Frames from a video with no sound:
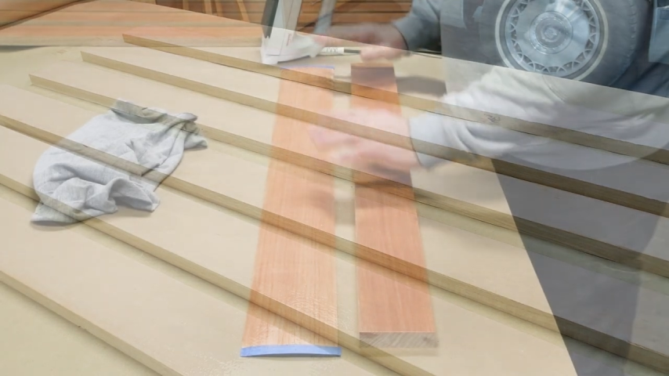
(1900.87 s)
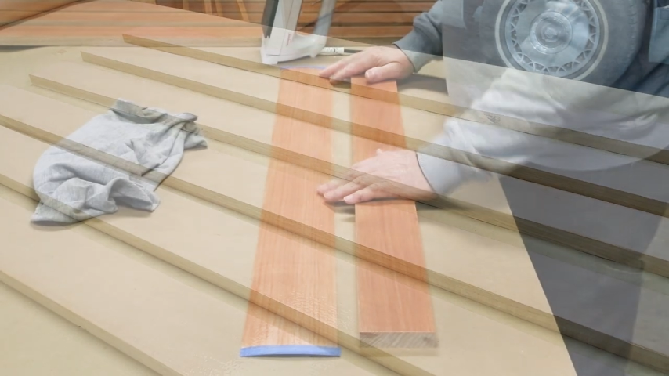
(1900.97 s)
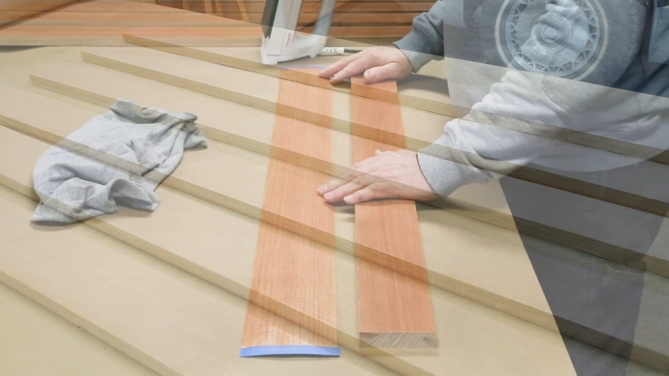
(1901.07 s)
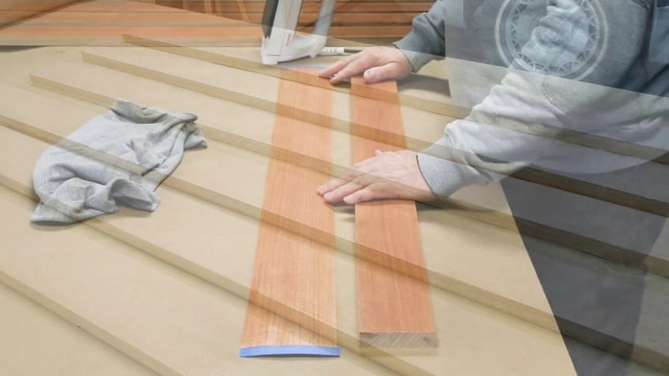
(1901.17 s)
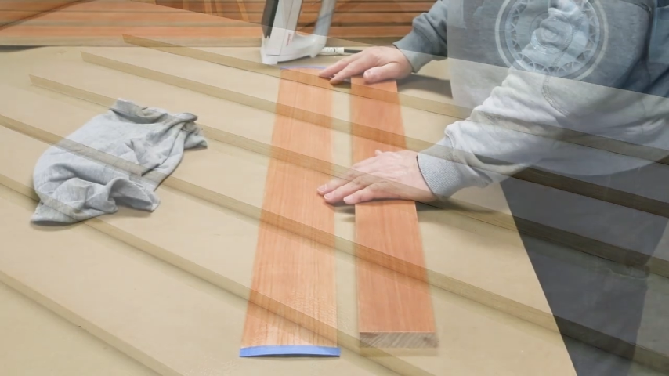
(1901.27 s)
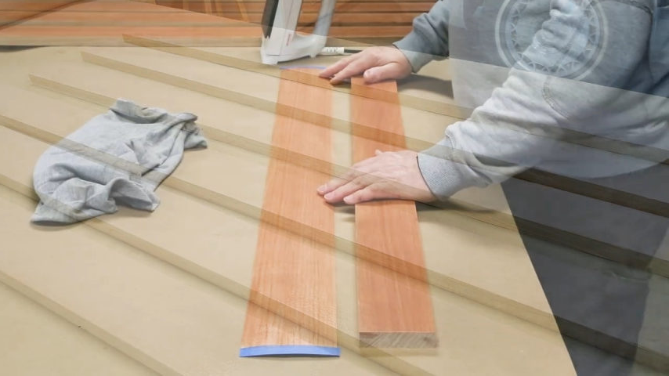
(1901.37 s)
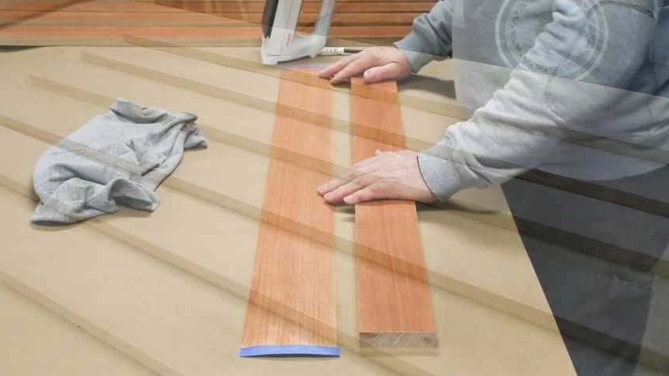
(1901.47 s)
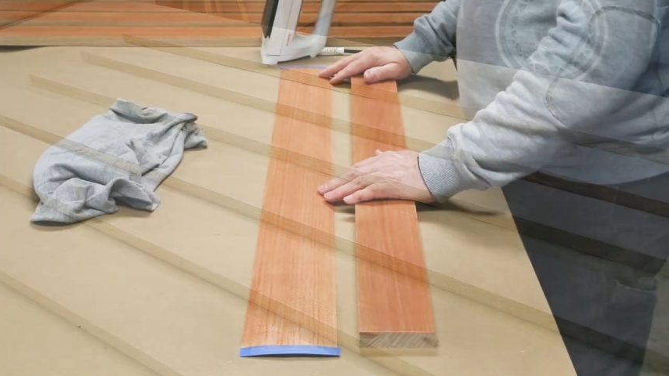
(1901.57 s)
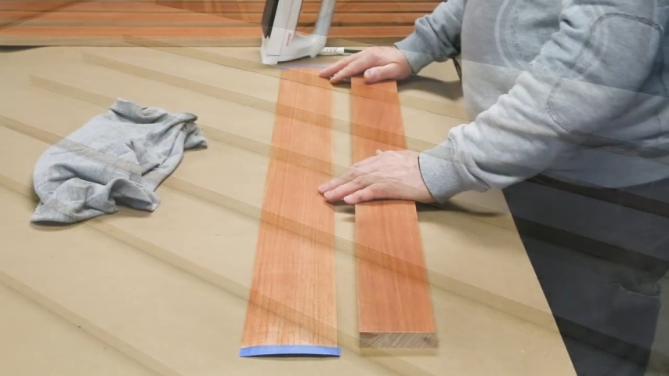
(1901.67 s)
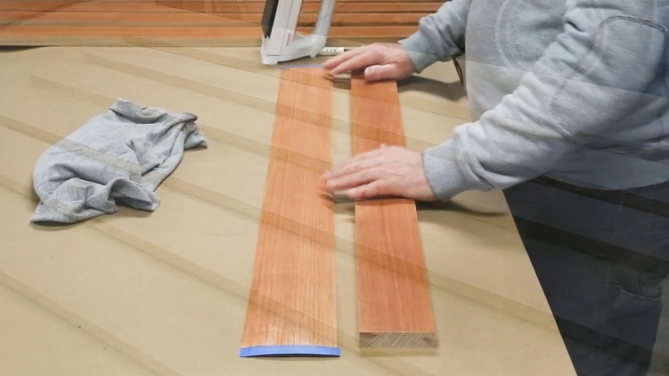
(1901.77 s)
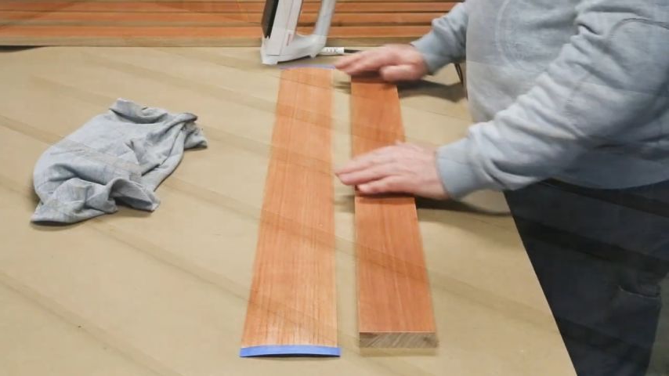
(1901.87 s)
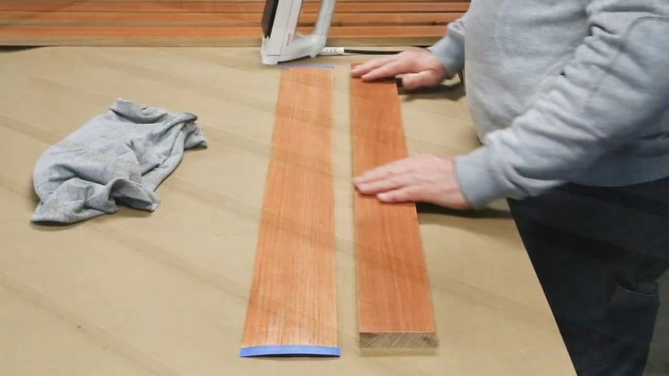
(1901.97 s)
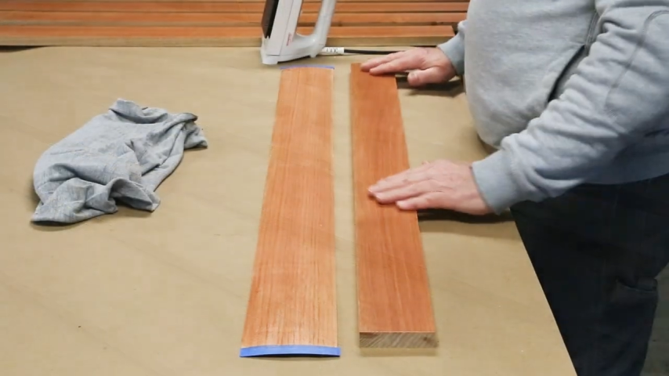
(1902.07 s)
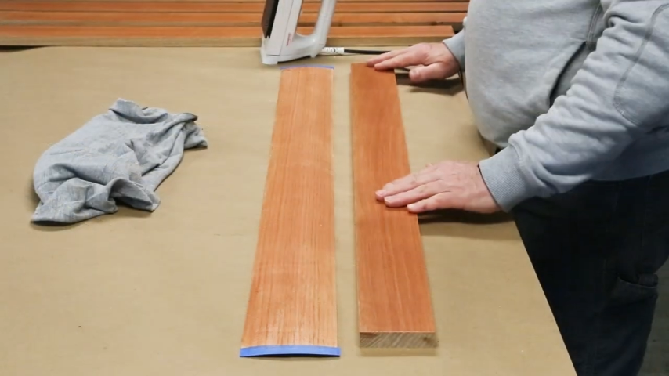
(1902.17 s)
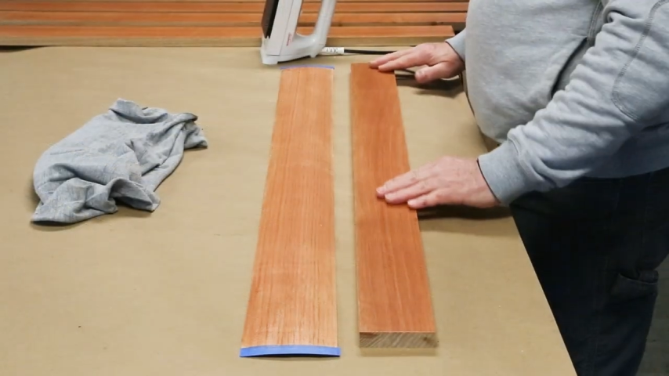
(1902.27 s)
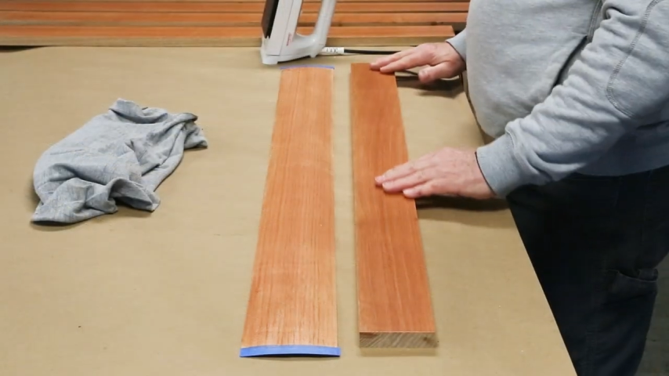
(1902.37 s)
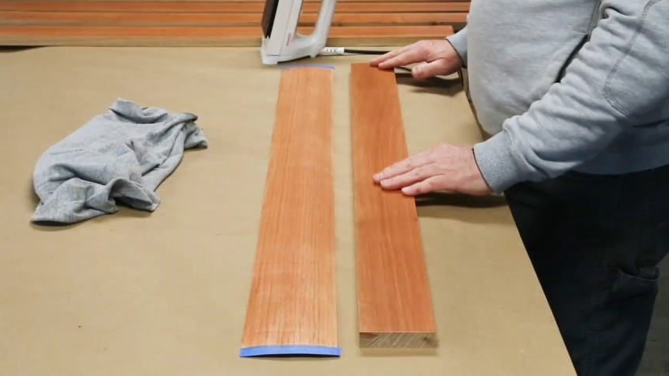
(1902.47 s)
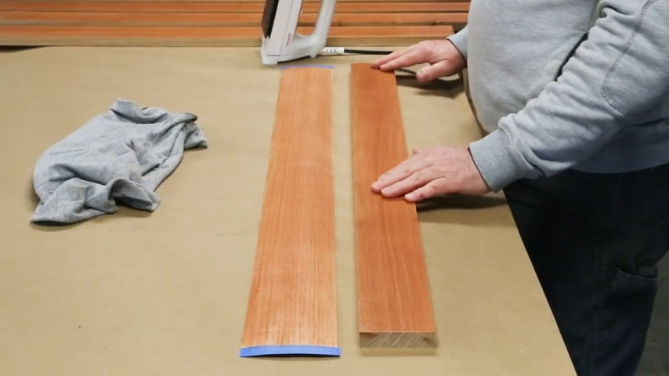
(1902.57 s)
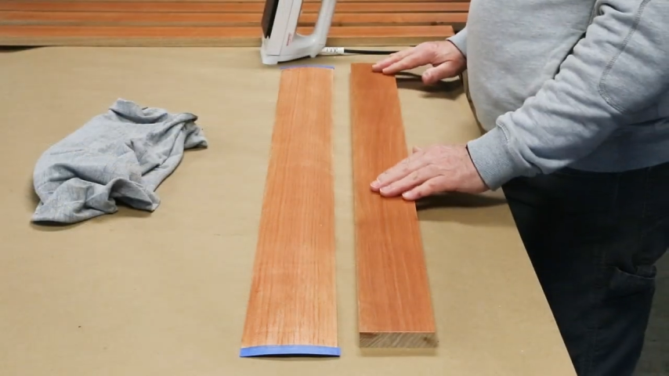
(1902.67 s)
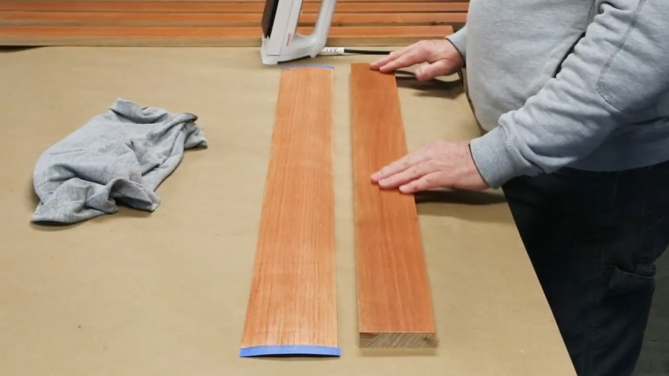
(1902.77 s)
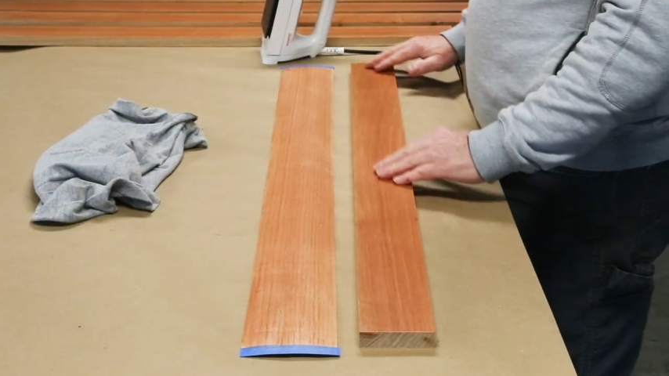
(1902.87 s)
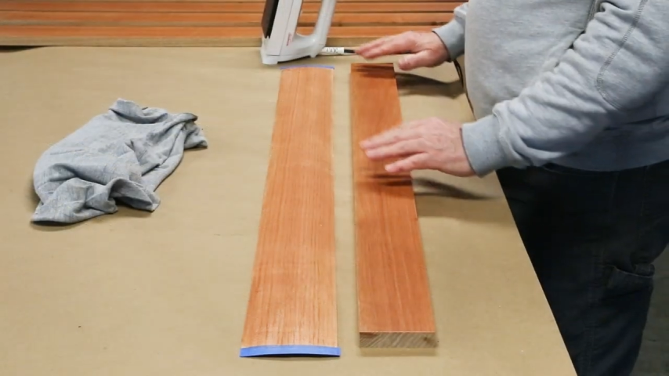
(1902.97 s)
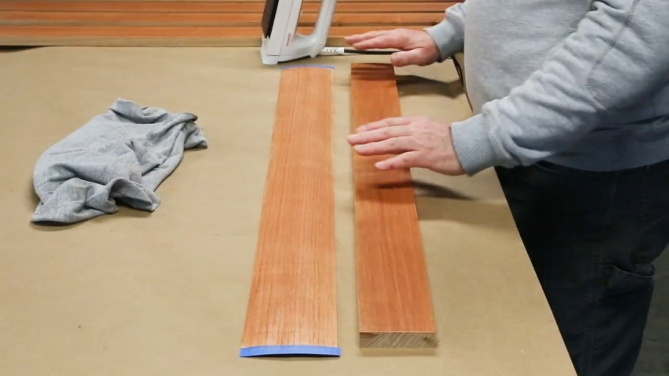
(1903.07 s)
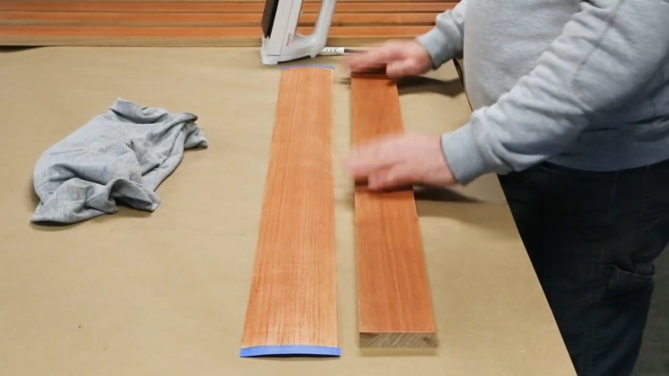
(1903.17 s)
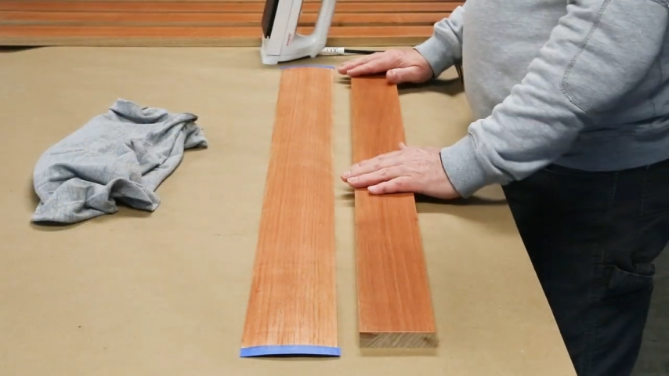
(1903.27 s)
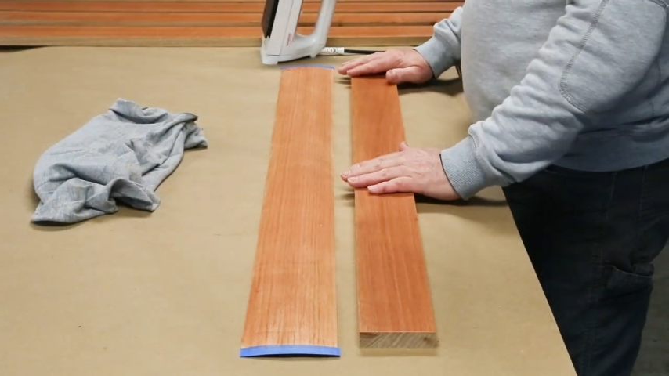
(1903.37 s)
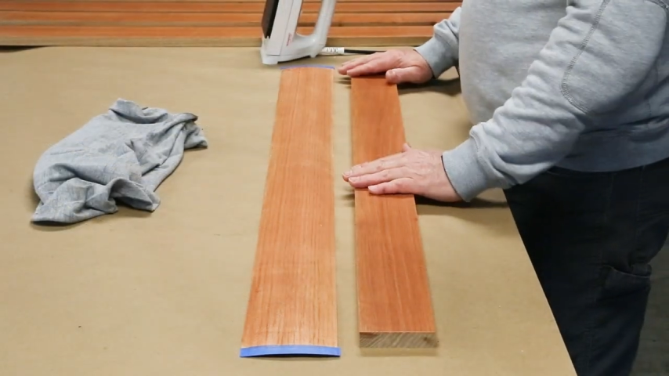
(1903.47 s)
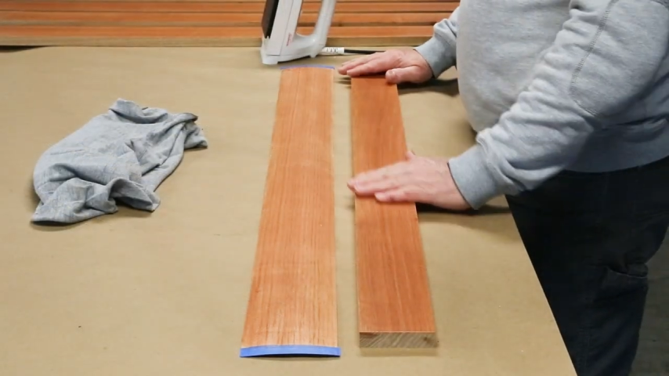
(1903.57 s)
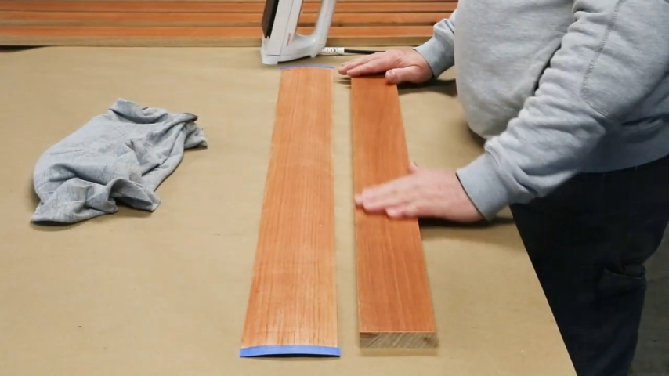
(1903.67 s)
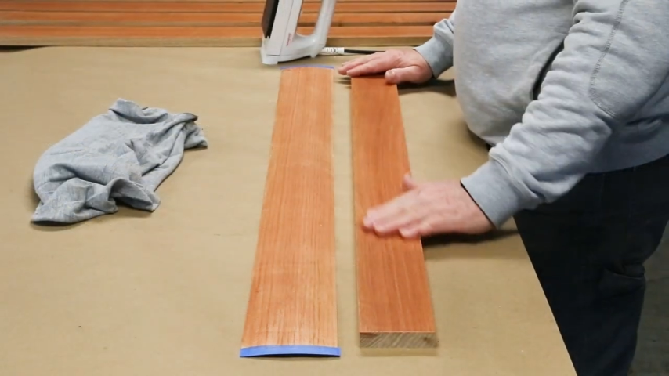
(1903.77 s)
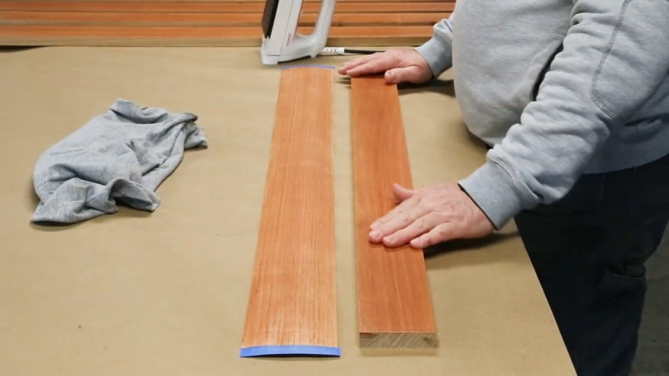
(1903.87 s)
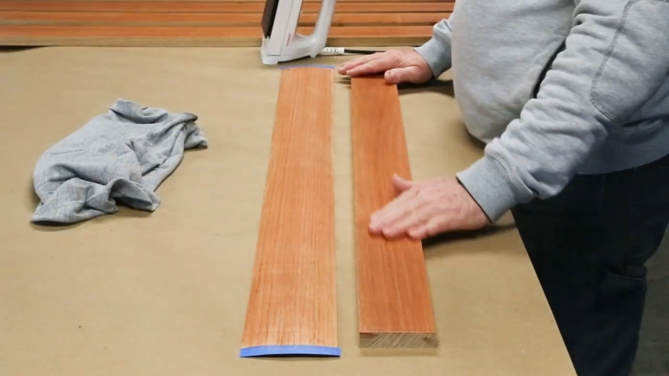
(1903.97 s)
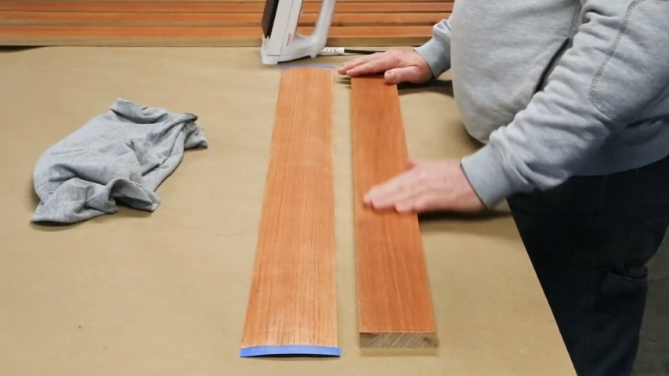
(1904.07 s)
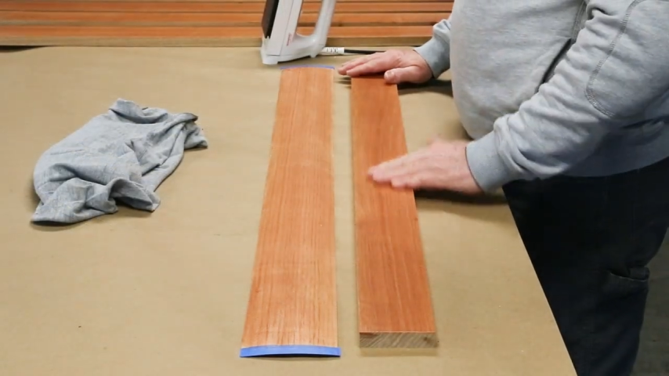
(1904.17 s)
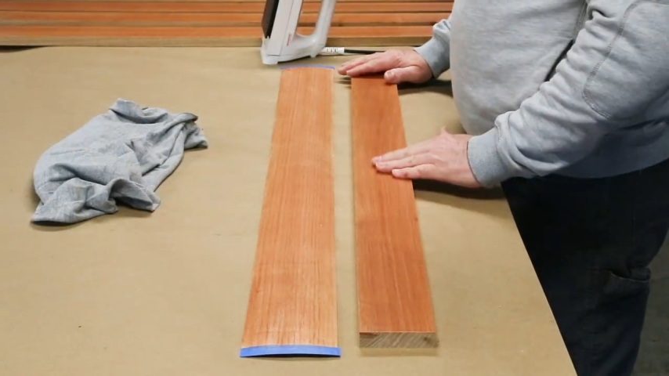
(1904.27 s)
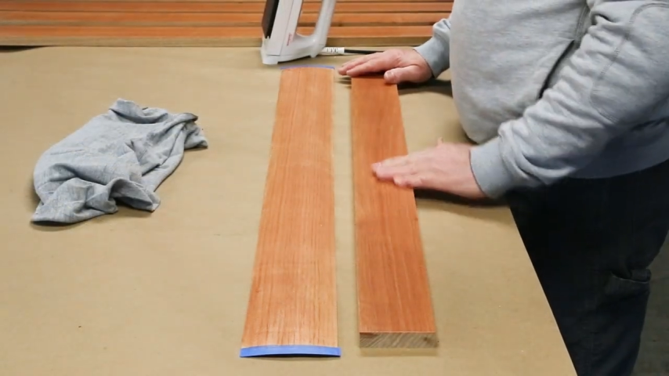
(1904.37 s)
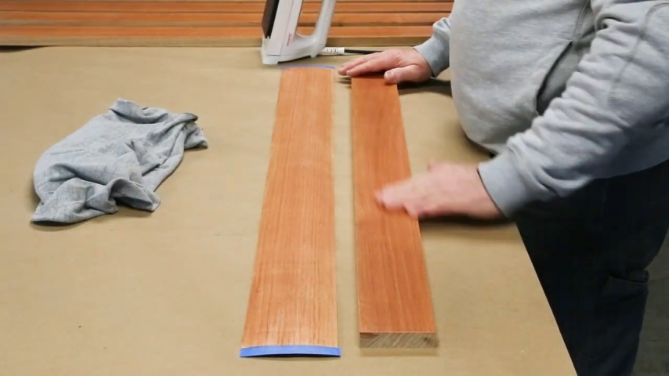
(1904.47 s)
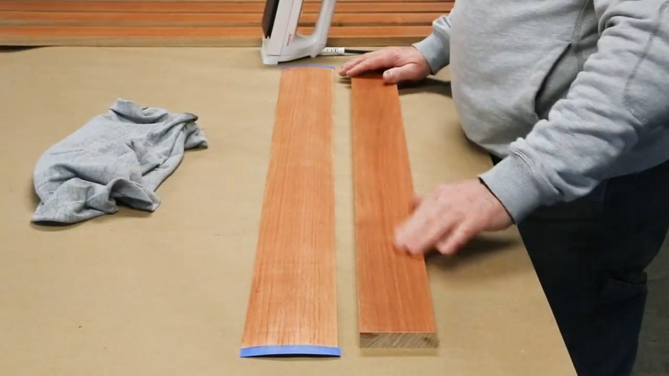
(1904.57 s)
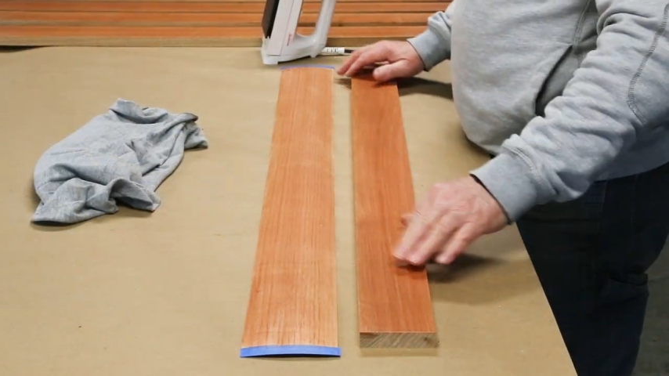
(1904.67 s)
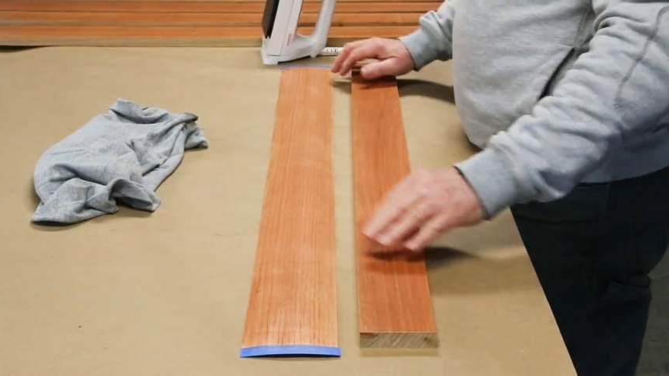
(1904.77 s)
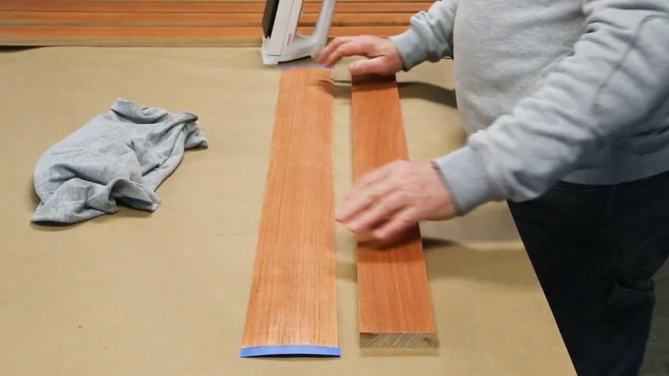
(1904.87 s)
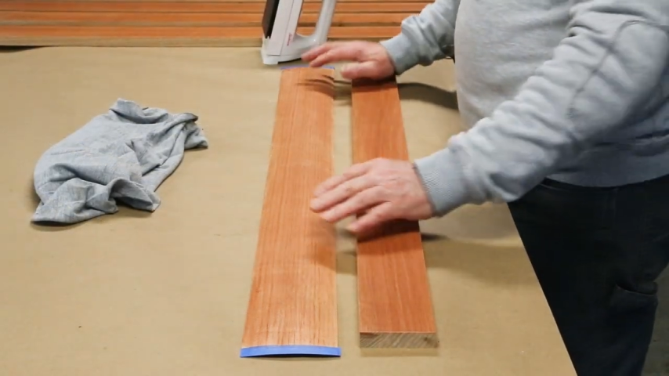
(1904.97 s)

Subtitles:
(no speaker visible)